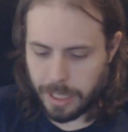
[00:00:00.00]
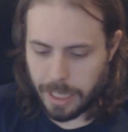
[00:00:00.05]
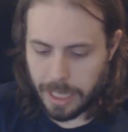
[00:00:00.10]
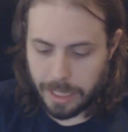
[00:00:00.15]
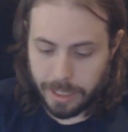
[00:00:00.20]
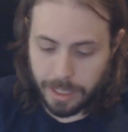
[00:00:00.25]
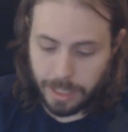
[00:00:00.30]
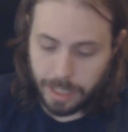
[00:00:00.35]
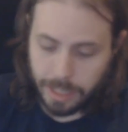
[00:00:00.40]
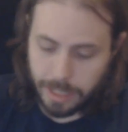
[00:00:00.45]

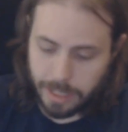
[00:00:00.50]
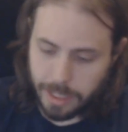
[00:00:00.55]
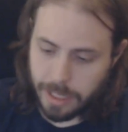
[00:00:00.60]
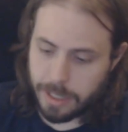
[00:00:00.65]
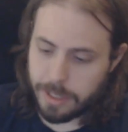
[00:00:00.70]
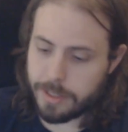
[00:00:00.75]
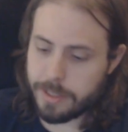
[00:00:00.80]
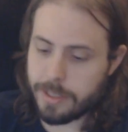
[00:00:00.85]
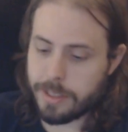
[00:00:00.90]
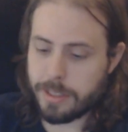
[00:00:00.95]
and it
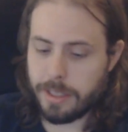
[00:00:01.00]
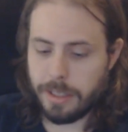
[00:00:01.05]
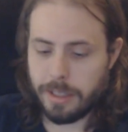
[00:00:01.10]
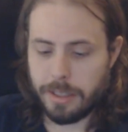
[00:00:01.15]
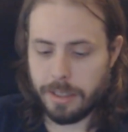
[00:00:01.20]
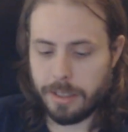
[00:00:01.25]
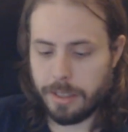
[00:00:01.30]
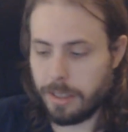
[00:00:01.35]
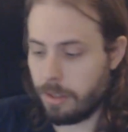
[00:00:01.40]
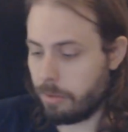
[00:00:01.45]
is
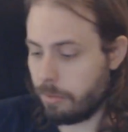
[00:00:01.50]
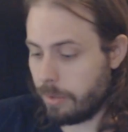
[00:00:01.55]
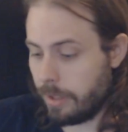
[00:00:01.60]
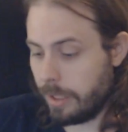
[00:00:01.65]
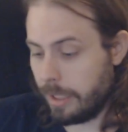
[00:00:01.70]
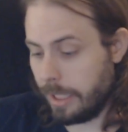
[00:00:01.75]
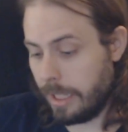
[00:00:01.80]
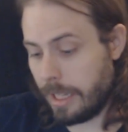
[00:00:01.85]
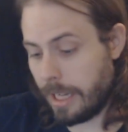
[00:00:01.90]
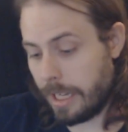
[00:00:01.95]
a
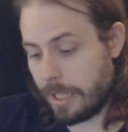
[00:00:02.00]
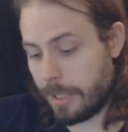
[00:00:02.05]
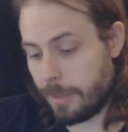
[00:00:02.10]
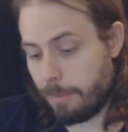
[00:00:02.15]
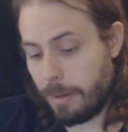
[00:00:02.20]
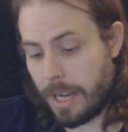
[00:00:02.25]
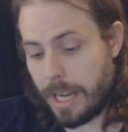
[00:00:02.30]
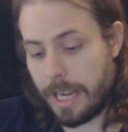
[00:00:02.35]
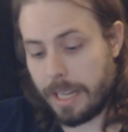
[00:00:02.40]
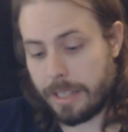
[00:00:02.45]
really nice
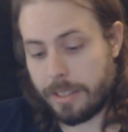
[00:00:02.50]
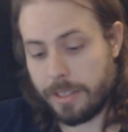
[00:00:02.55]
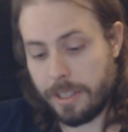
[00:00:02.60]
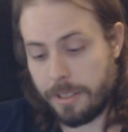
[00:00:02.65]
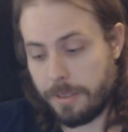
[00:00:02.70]
box.